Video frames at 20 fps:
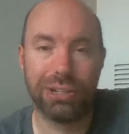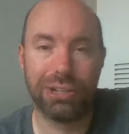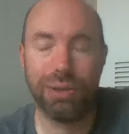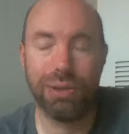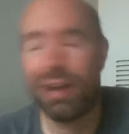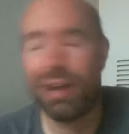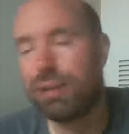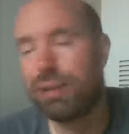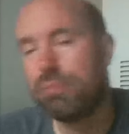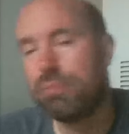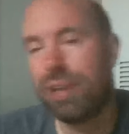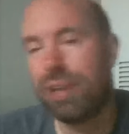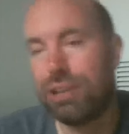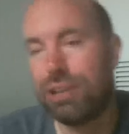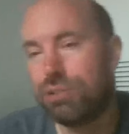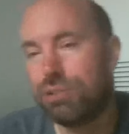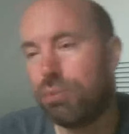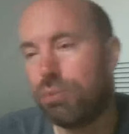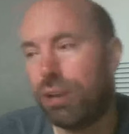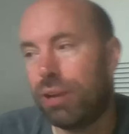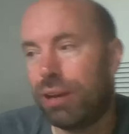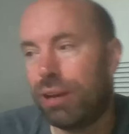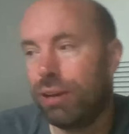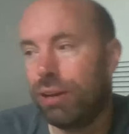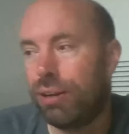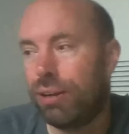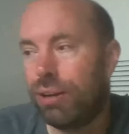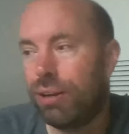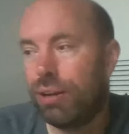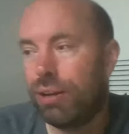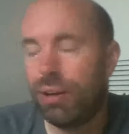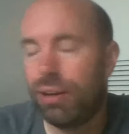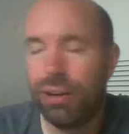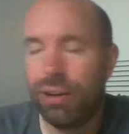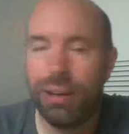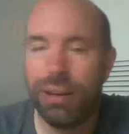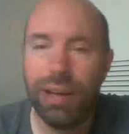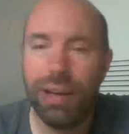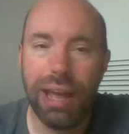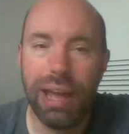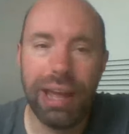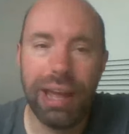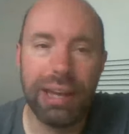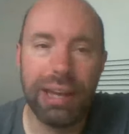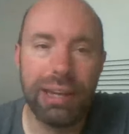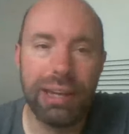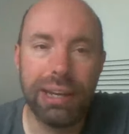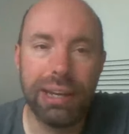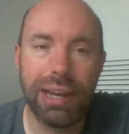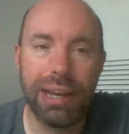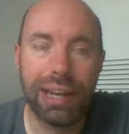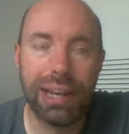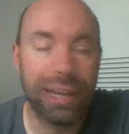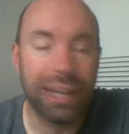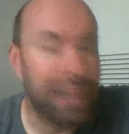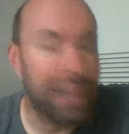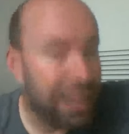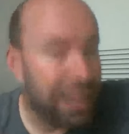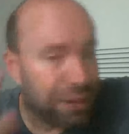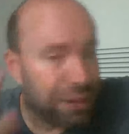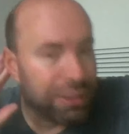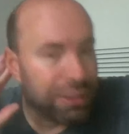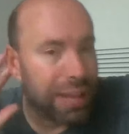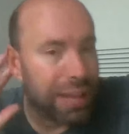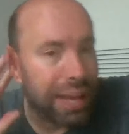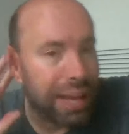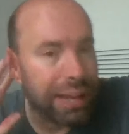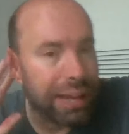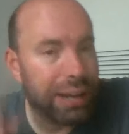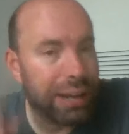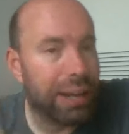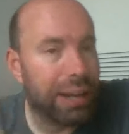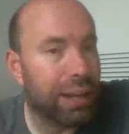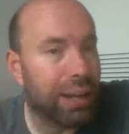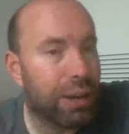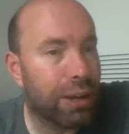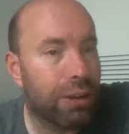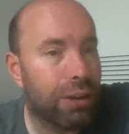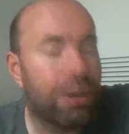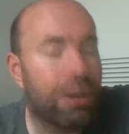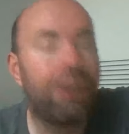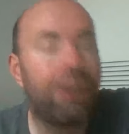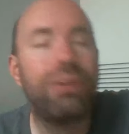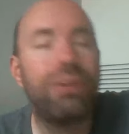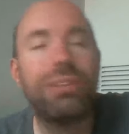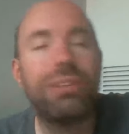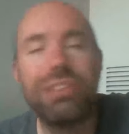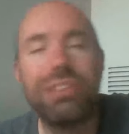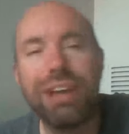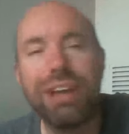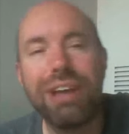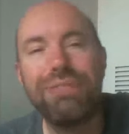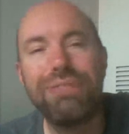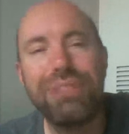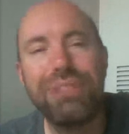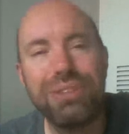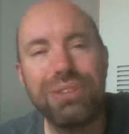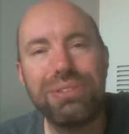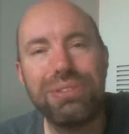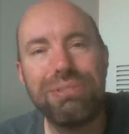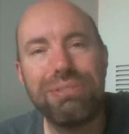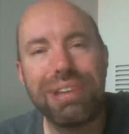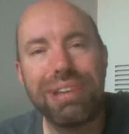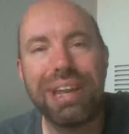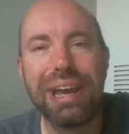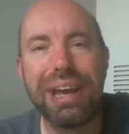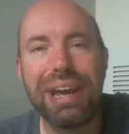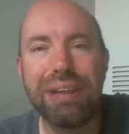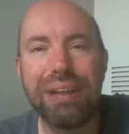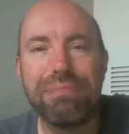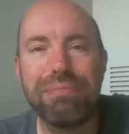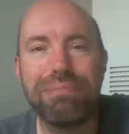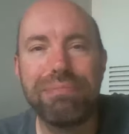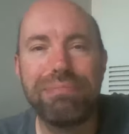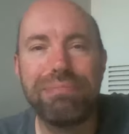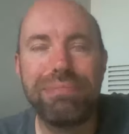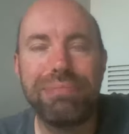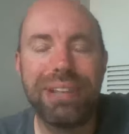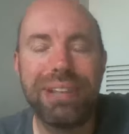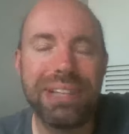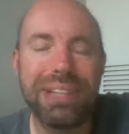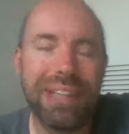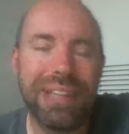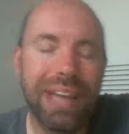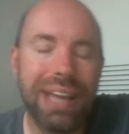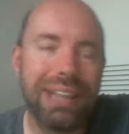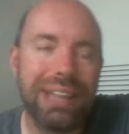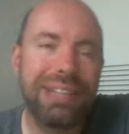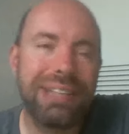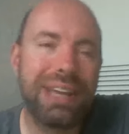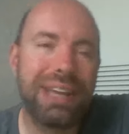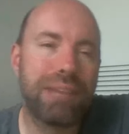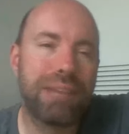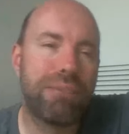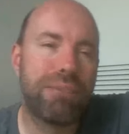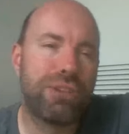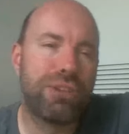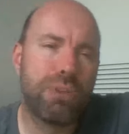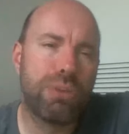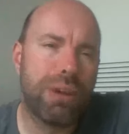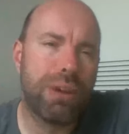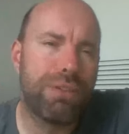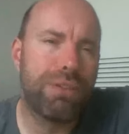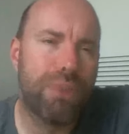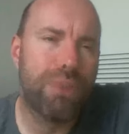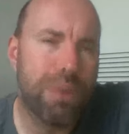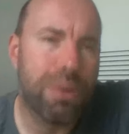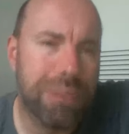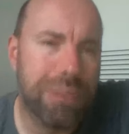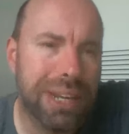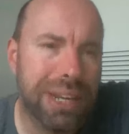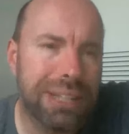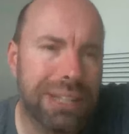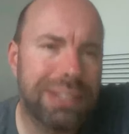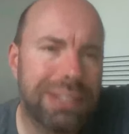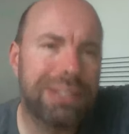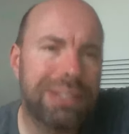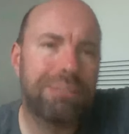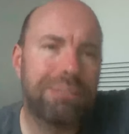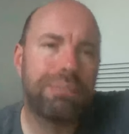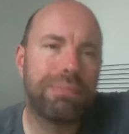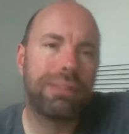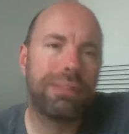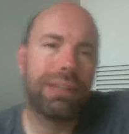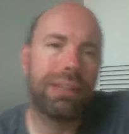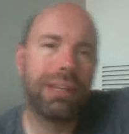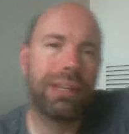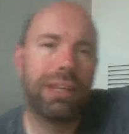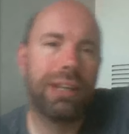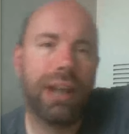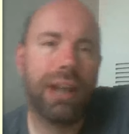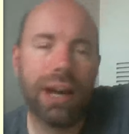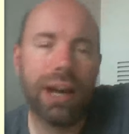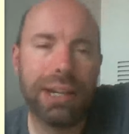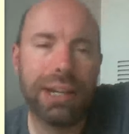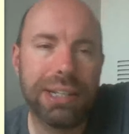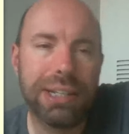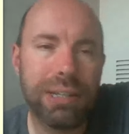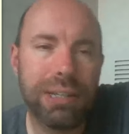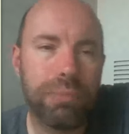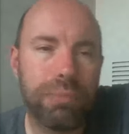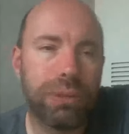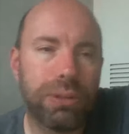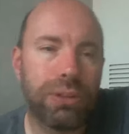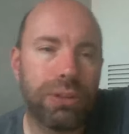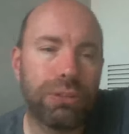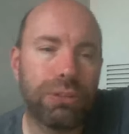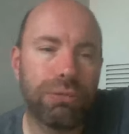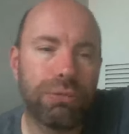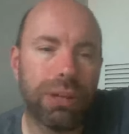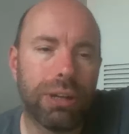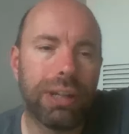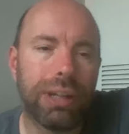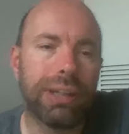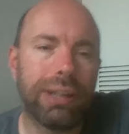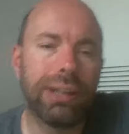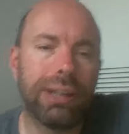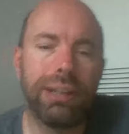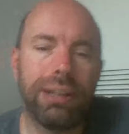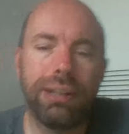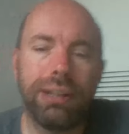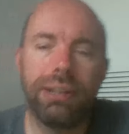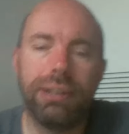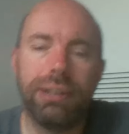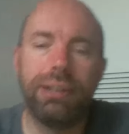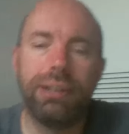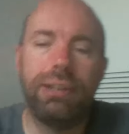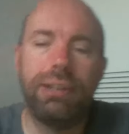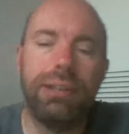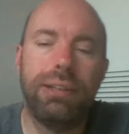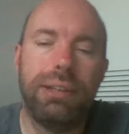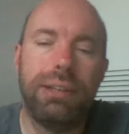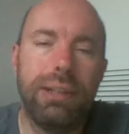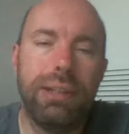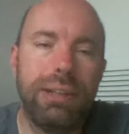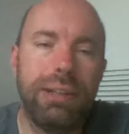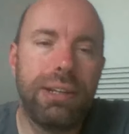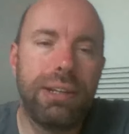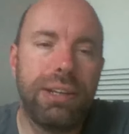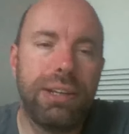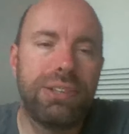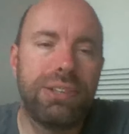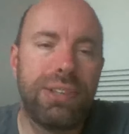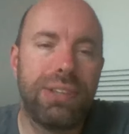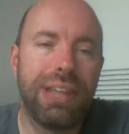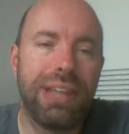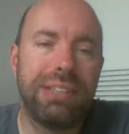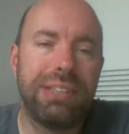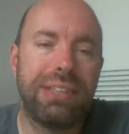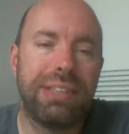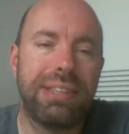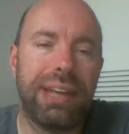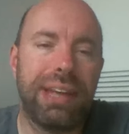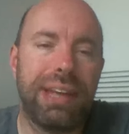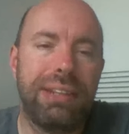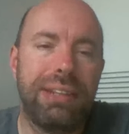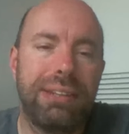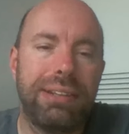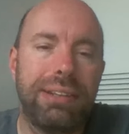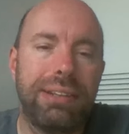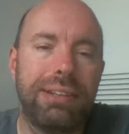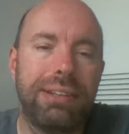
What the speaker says: So I can be elsewhere, and I can hear that, and I go, oh, it's time to do the recap. Because that can take about 24 minutes on a typical run. So that's that.